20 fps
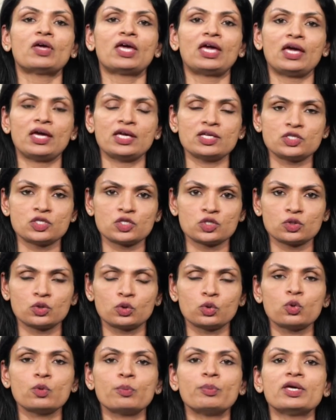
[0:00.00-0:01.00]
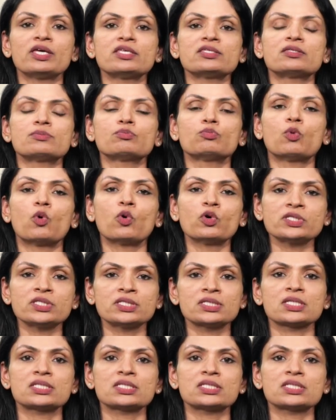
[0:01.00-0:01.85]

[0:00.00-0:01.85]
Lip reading: age group is most